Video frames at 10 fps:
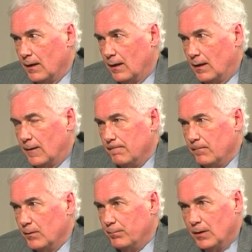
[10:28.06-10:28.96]

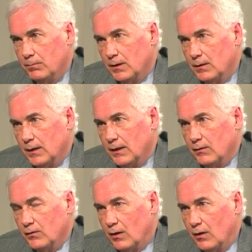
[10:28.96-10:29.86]
um, the public
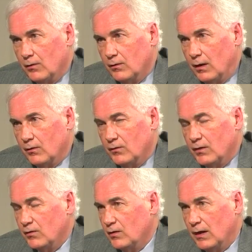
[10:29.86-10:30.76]
lands are, are
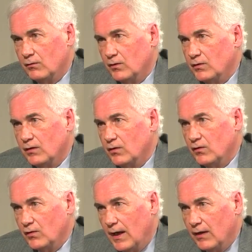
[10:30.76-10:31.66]
such now just a
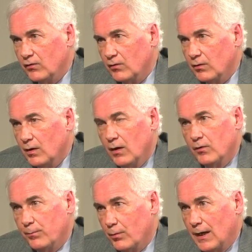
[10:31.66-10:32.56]
disaster.
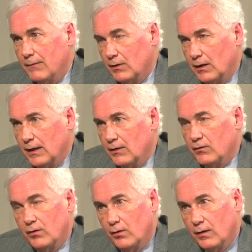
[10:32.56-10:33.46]
The private
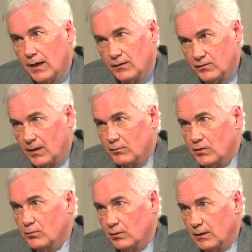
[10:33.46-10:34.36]
lands that are not
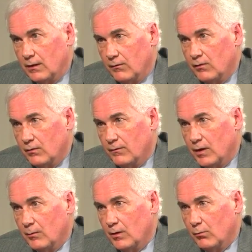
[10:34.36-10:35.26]
subject to a lot of these
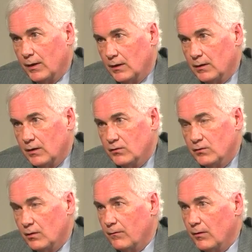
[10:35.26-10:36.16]
environmental
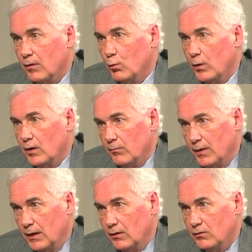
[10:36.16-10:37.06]
regulations are very well
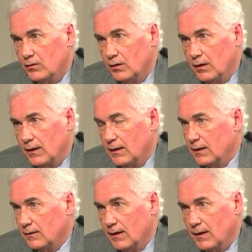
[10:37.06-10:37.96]
managed. And I
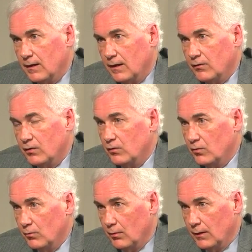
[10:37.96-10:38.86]
got that lesson
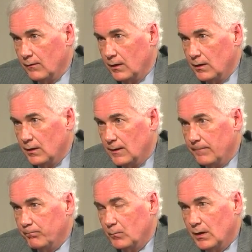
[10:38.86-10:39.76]
touring the,
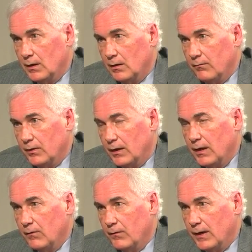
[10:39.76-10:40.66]
um, uh, the
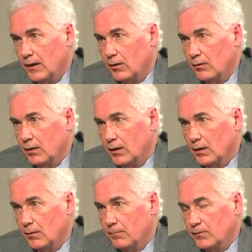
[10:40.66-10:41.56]
King Fire
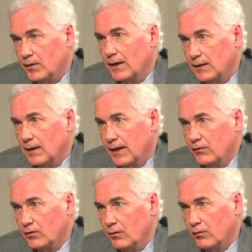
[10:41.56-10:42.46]
uh, site
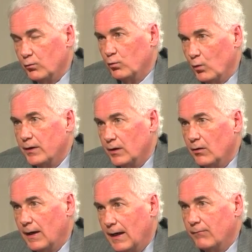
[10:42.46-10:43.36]
last year. This was one
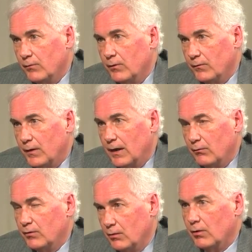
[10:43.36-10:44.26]
year after the fire.
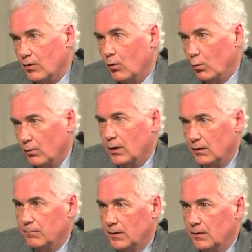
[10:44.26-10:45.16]
It was a year ago,
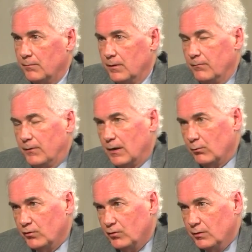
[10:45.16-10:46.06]
uh, uh the
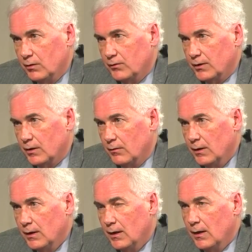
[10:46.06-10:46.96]
fire was two years ago.
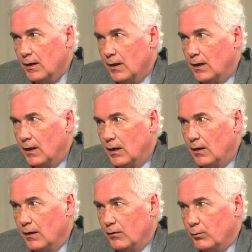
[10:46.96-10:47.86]

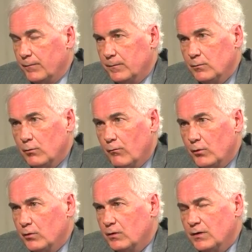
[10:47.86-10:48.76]
Uh, as we flew
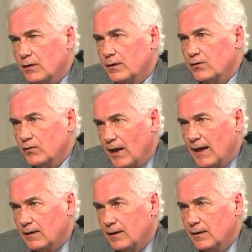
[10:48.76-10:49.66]
over, you could tell
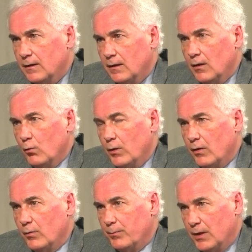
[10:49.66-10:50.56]
exactly
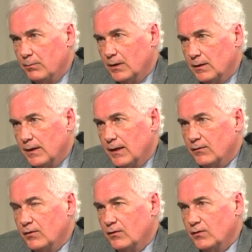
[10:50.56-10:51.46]
where the public
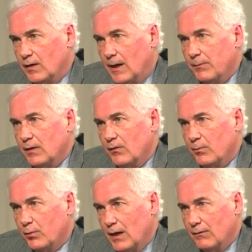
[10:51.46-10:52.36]
lands stopped and
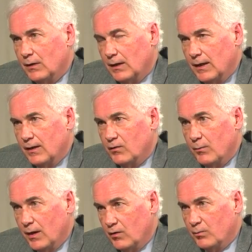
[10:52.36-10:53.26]
the private
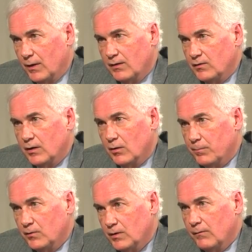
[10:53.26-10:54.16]
lands managed by Sierra
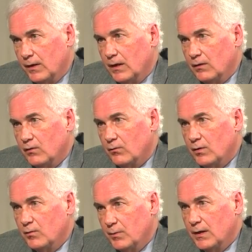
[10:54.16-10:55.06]
Pacific
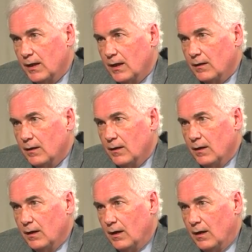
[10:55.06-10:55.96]
Industries began.
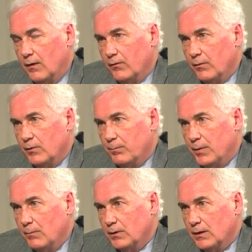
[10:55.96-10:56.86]
Uh, the, the,
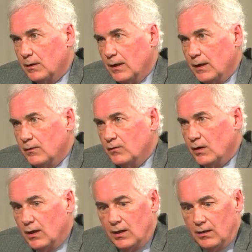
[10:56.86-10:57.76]
public lands
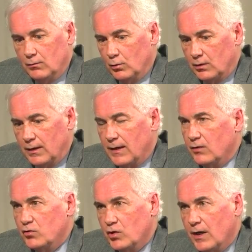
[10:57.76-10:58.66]
uh, looked like
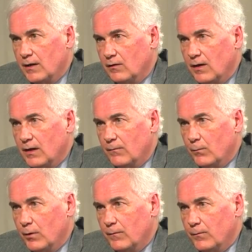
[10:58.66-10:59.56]
a giant had taken
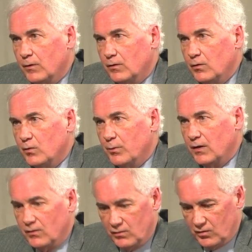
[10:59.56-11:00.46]
40 foot
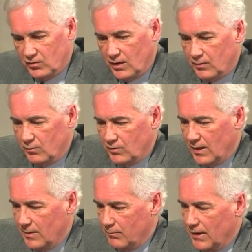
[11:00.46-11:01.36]
toothpicks and just stuck them
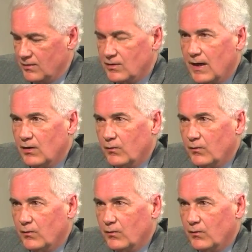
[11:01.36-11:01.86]
side by side as